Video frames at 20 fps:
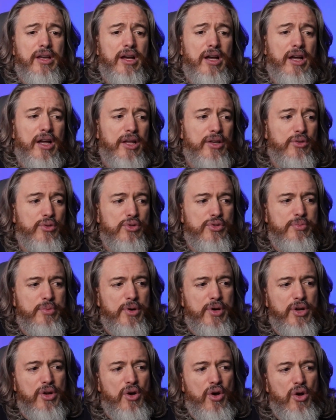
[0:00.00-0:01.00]
Dewsbury
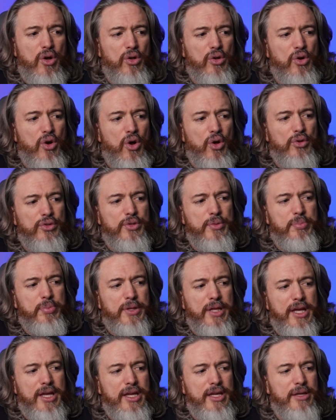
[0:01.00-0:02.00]
Hall called to
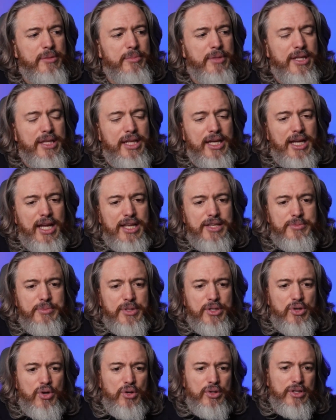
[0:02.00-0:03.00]
play. Man, that guy's been
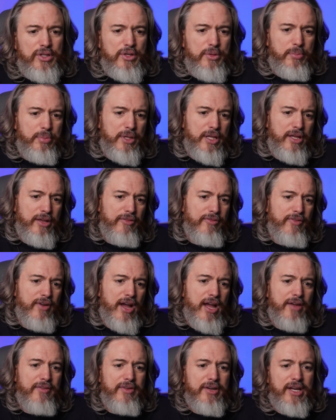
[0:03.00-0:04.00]
called into play a
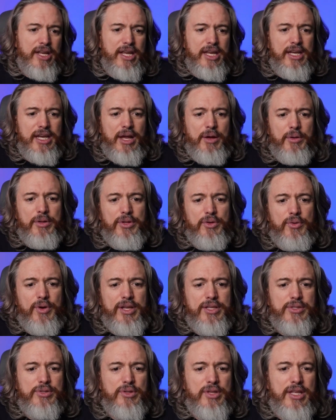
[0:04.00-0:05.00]
5, an 8 now on the right,
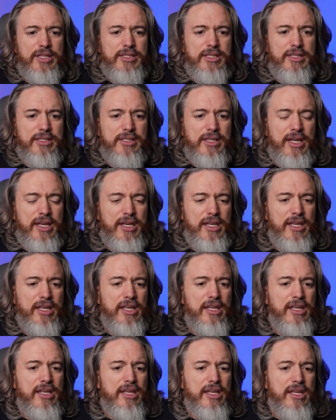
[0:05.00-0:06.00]
so that's exciting.
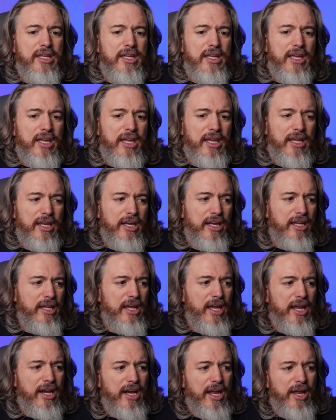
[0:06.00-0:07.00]
And
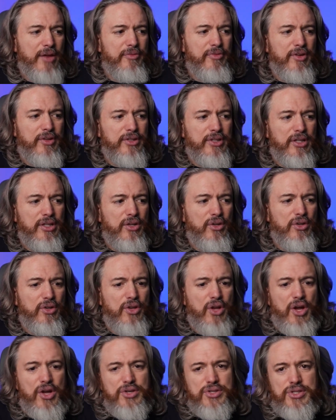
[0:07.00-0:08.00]
again, I felt a little
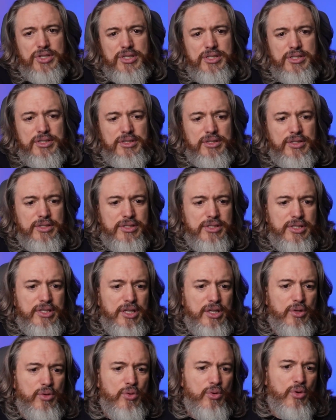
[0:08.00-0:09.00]
nauseous to see
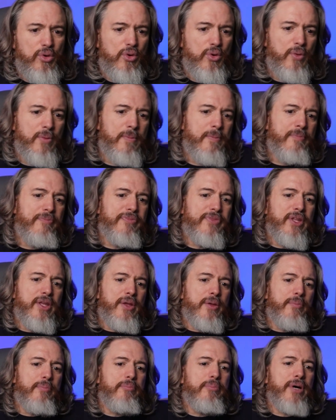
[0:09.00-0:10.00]
Nkunku,
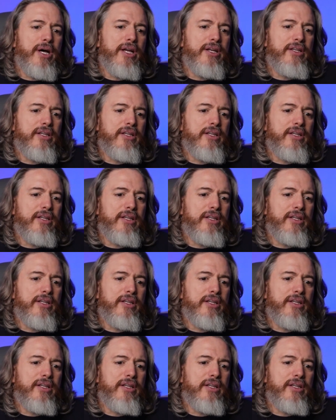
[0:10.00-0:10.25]
but